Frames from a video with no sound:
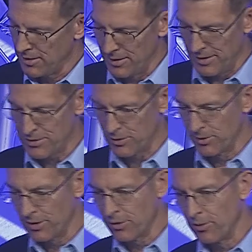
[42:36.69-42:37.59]
Yeah, that's a
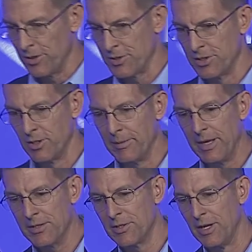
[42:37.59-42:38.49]
really good question. So let me
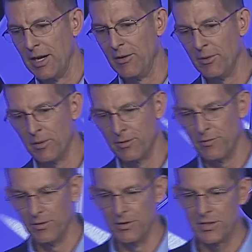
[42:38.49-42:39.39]
answer the hiring one
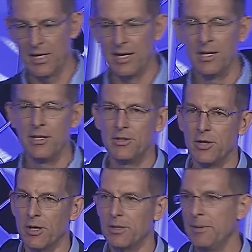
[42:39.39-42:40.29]
first. You
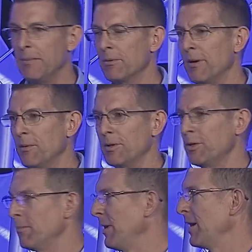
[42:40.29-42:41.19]
talk to people about what
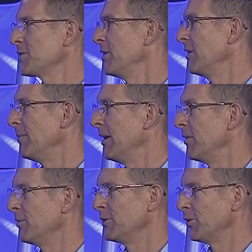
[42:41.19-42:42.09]
they're passionate about
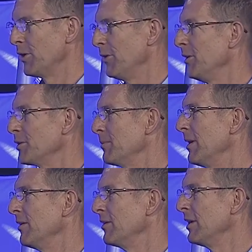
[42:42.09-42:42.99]
and what they're curious
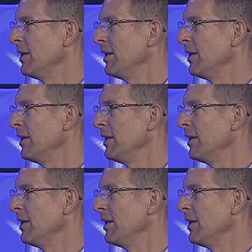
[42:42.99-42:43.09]
about.